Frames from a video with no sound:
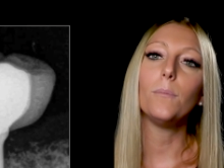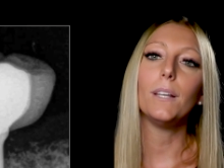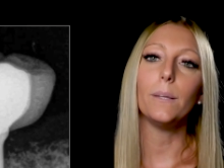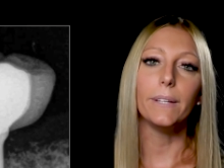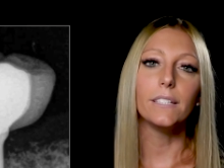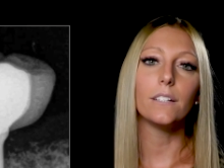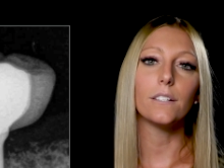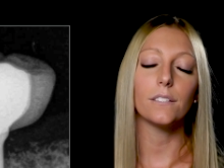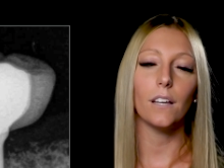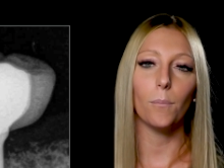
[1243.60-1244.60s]

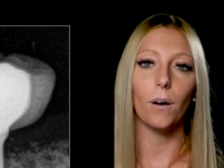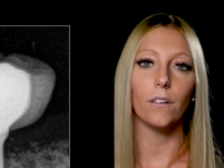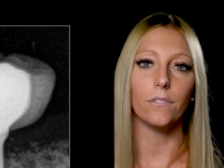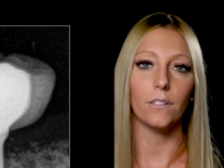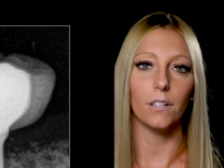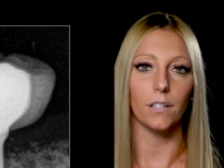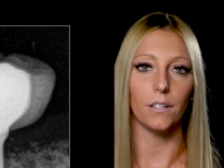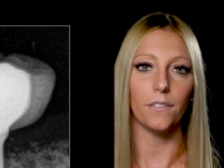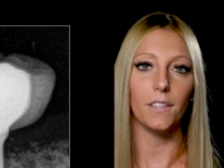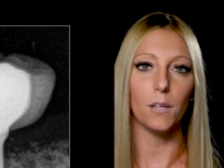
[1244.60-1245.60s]
millimeters above
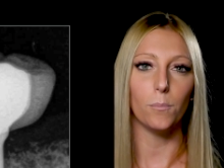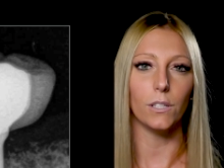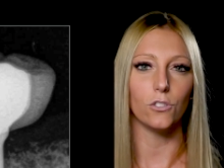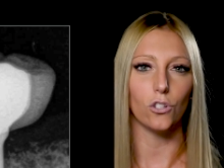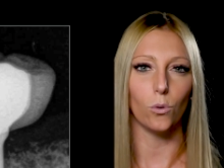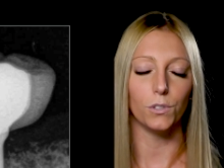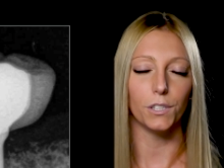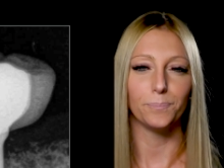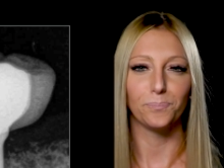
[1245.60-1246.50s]
the implant shoulder.